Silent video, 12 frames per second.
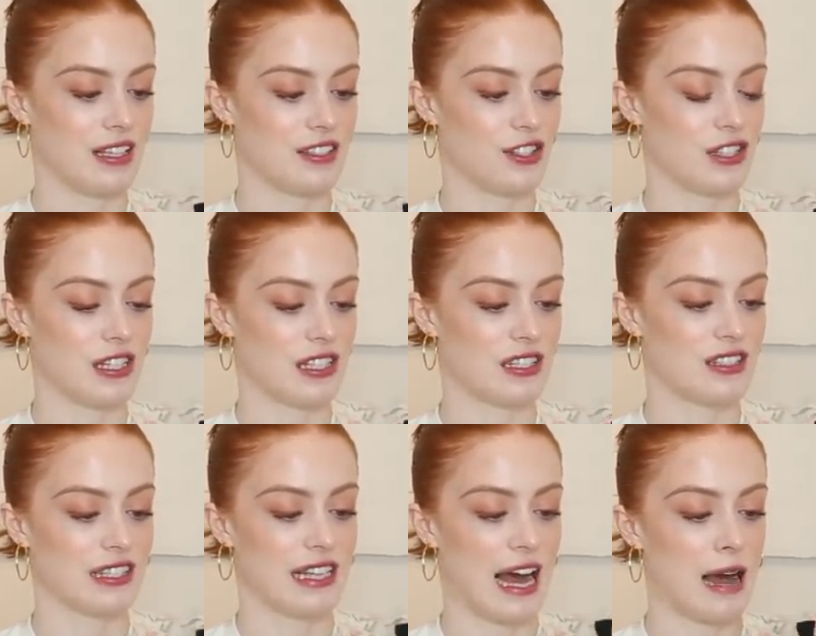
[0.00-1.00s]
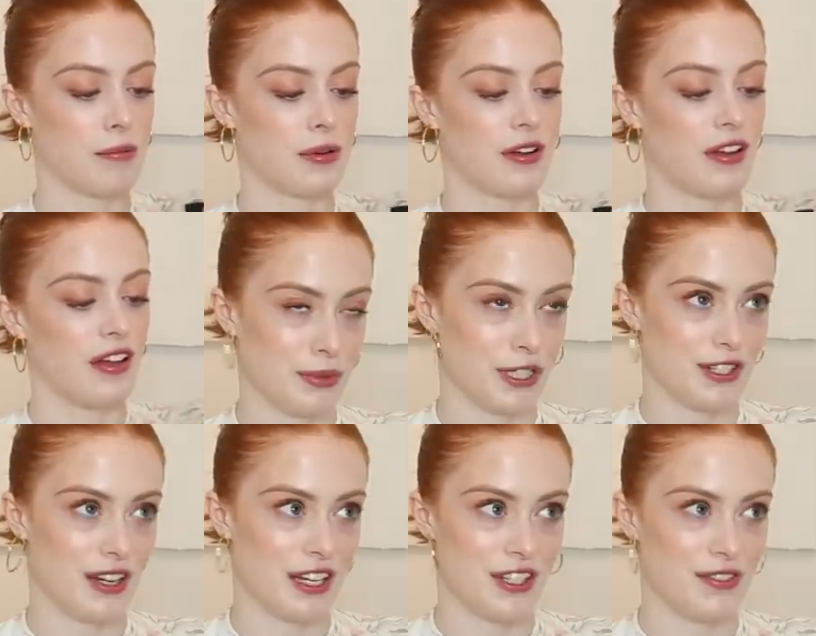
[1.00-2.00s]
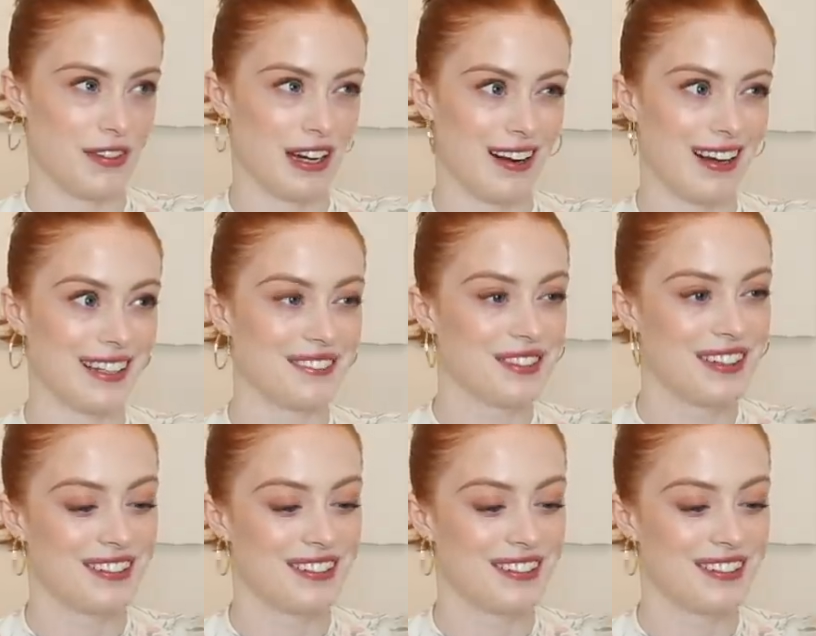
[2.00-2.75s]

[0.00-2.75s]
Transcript: there's just this gap which I don't really like